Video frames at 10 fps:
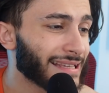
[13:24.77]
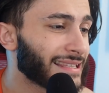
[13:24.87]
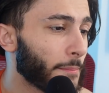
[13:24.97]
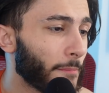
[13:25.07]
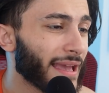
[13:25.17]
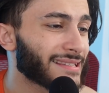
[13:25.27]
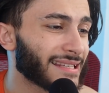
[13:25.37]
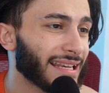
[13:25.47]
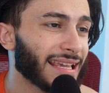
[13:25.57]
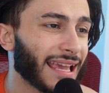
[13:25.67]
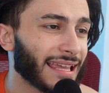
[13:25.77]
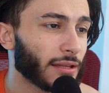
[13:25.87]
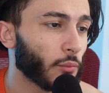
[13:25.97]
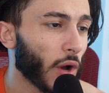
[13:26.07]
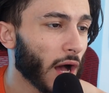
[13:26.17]
is the best league in
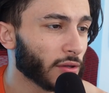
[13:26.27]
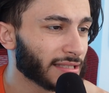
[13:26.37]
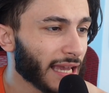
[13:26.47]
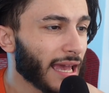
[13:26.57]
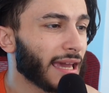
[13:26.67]
the world.